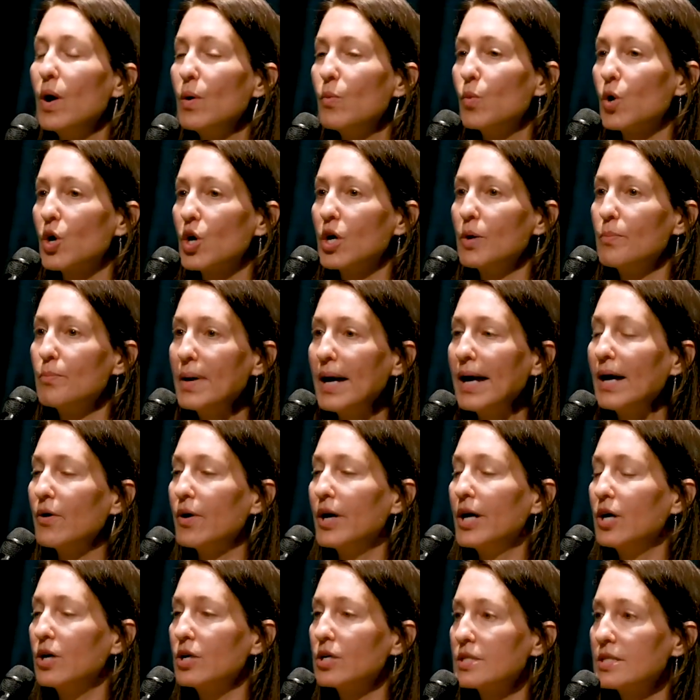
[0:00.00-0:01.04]
when we're
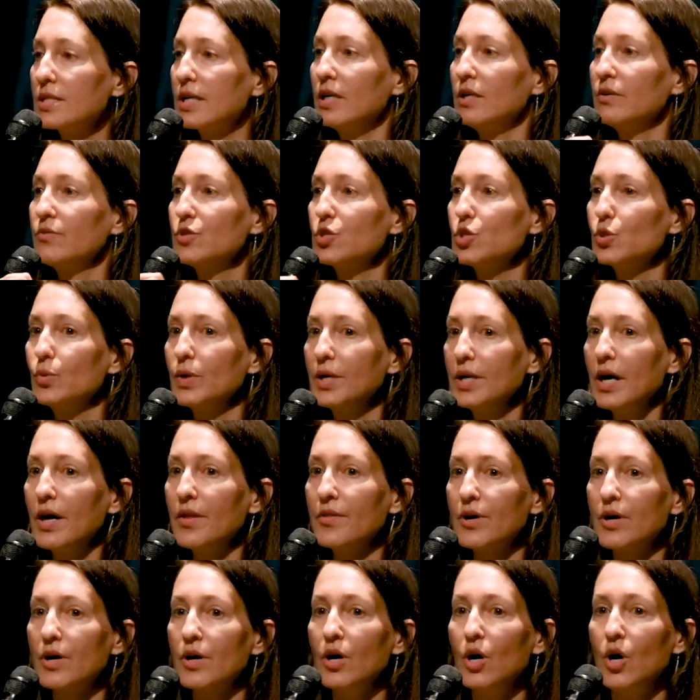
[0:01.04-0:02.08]
comparing ourselves to
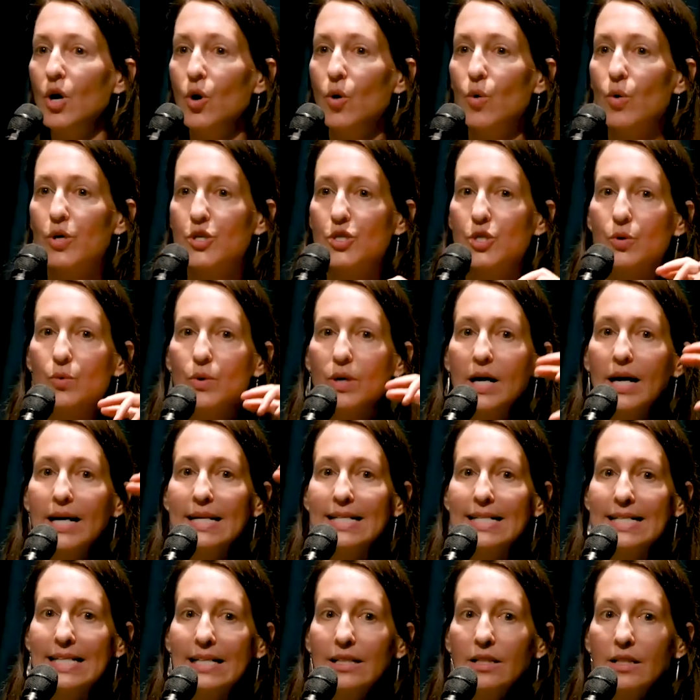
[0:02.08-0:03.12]
another or to an
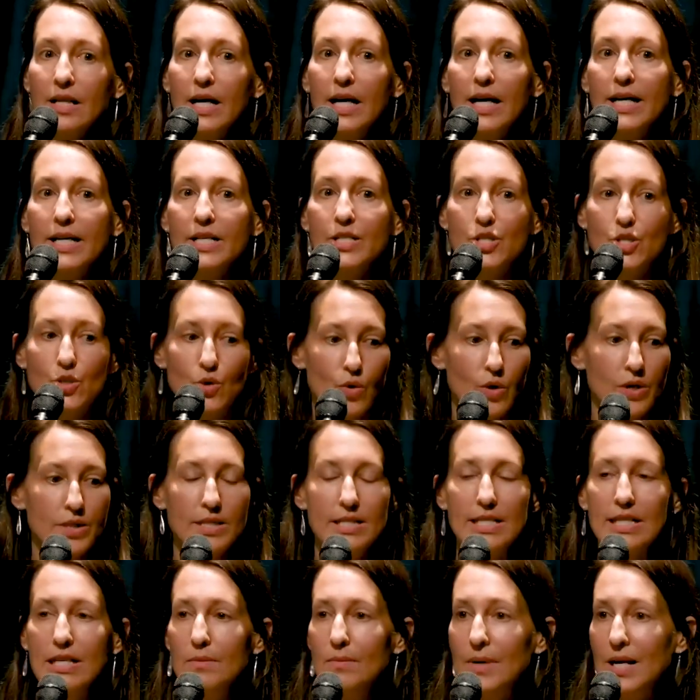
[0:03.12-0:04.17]
idealized or
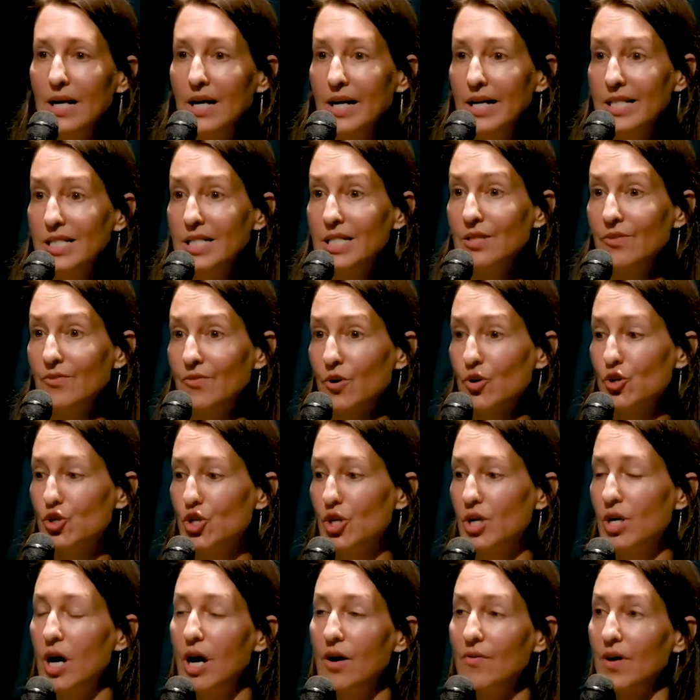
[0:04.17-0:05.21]
demonized
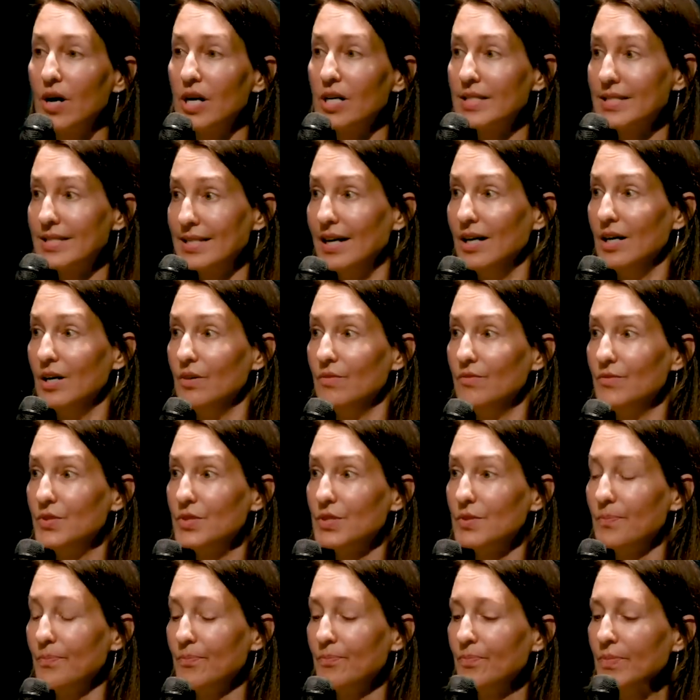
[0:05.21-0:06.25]
version of
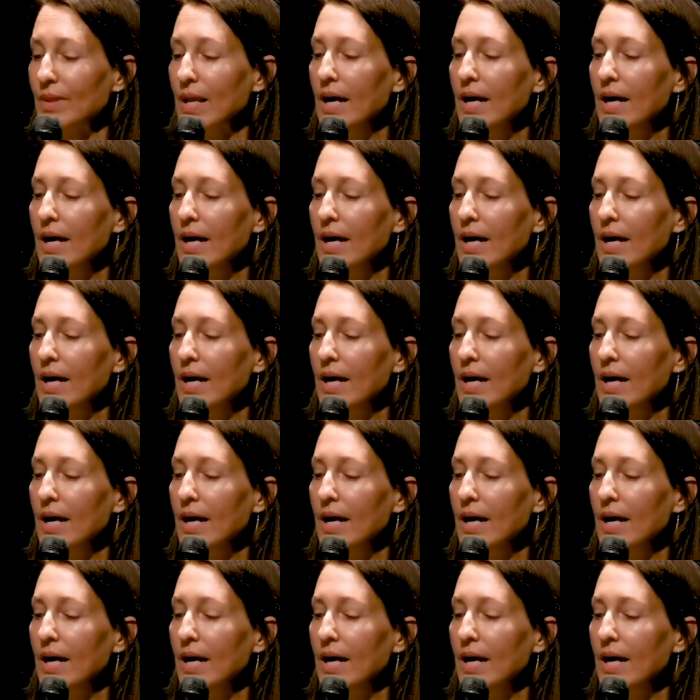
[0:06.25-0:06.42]
ourselves.